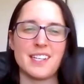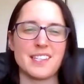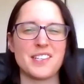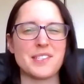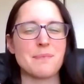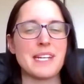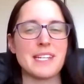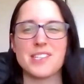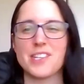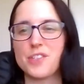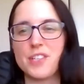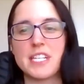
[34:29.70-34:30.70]
cosmetic
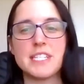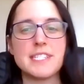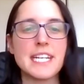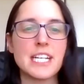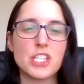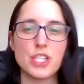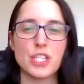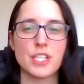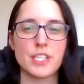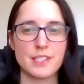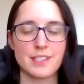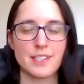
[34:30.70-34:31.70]
surgery
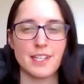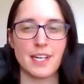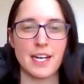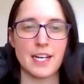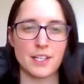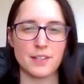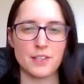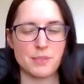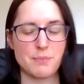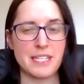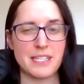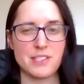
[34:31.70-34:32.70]
addiction, uh,
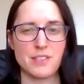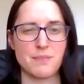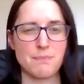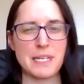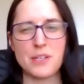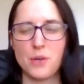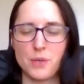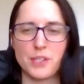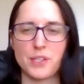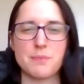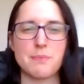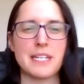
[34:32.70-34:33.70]
cosmetics being called a
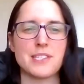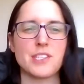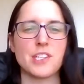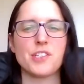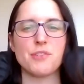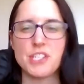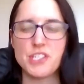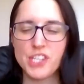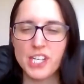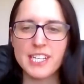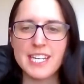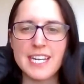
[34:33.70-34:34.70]
cosmetic surgery
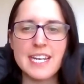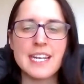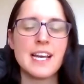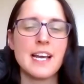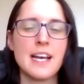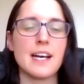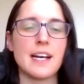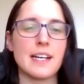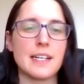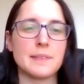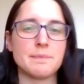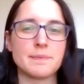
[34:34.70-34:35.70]
junkie.
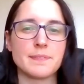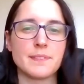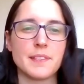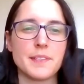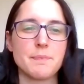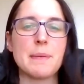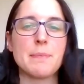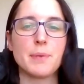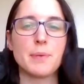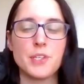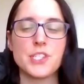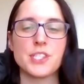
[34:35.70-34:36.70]
Um, people
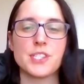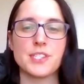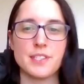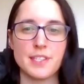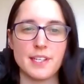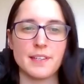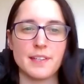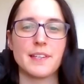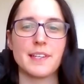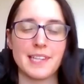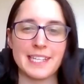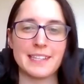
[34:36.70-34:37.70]
who just
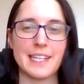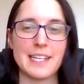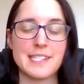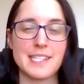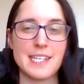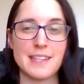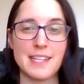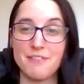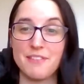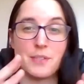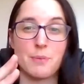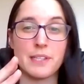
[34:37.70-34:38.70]
like they see they
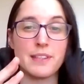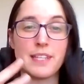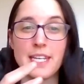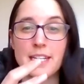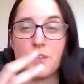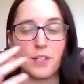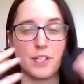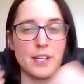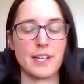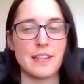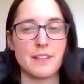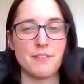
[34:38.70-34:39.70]
fix one thing or
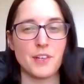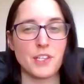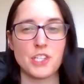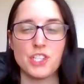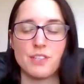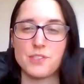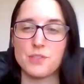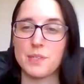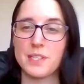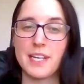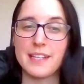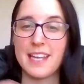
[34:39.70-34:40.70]
and the focus shifts to
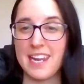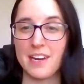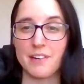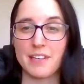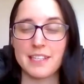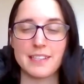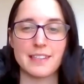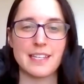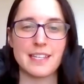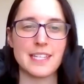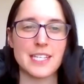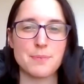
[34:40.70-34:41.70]
another area that they
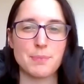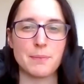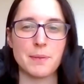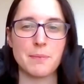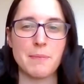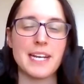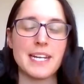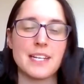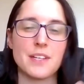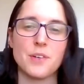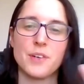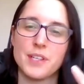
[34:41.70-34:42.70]
think is problematic
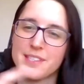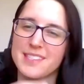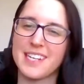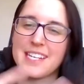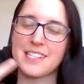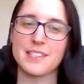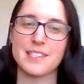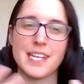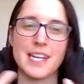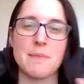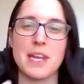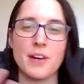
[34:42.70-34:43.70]
or it stays on the
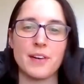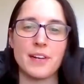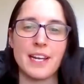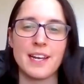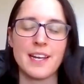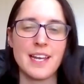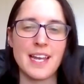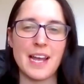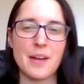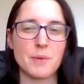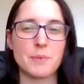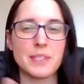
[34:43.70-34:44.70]
same area
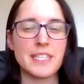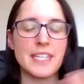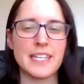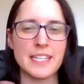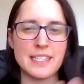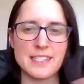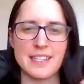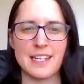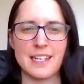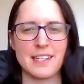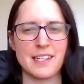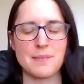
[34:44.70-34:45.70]
and we're really getting into
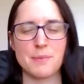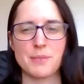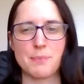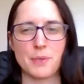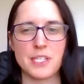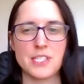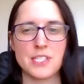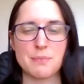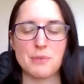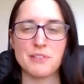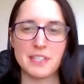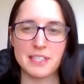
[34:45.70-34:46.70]
that i suppose body
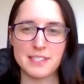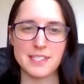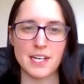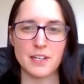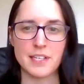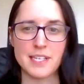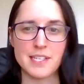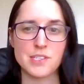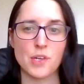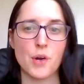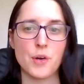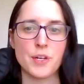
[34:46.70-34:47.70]
dysmorphic dysarea
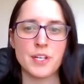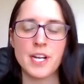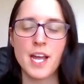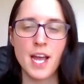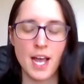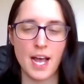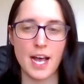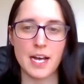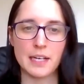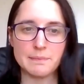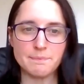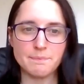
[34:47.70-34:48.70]
zone
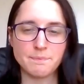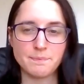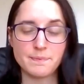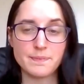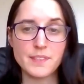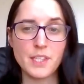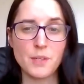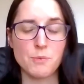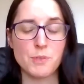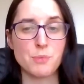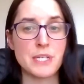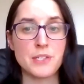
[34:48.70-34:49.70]
um,
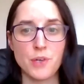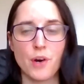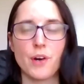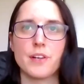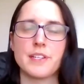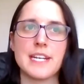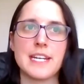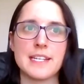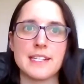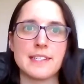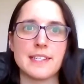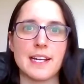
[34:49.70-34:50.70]
which we know
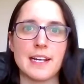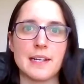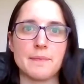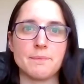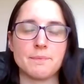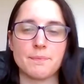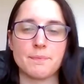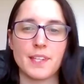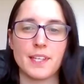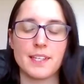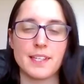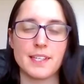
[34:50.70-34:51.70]
is um,
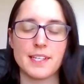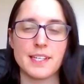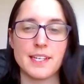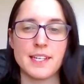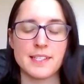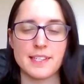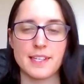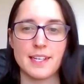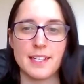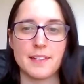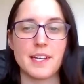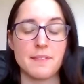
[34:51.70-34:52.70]
is
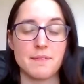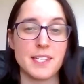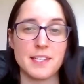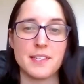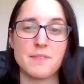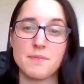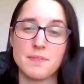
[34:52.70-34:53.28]
a, a